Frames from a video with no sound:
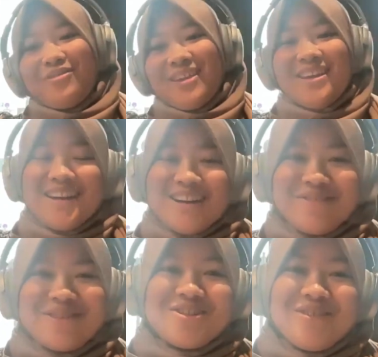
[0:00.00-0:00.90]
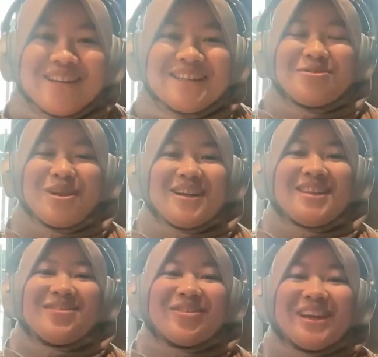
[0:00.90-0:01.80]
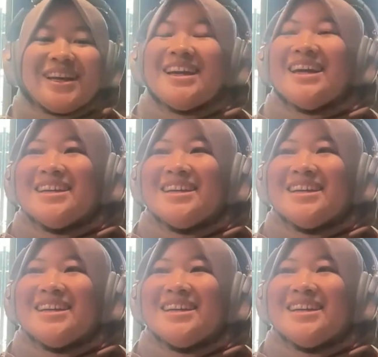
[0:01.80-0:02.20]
the Year for 2023?